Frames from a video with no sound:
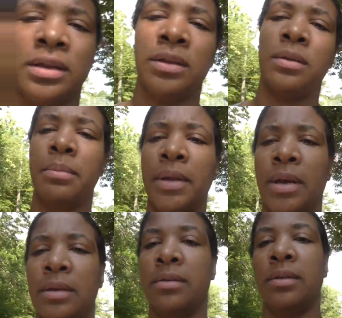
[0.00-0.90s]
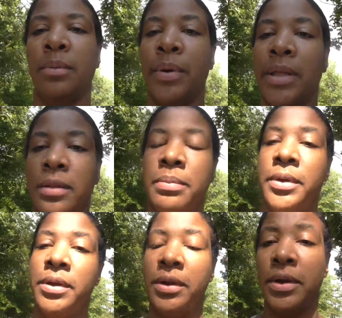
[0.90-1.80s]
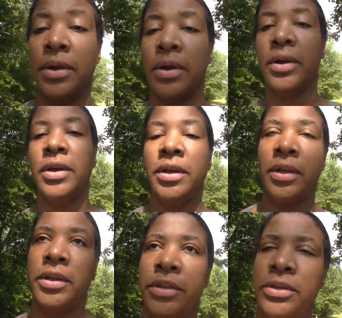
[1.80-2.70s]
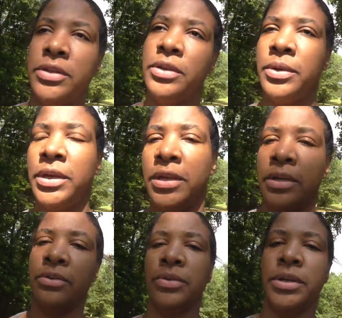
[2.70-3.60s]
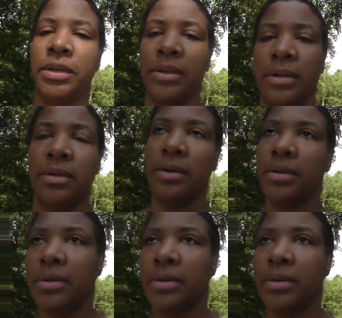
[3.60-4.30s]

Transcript: a little bit under the weather, but she's still eating and drinking. Yeah, I'm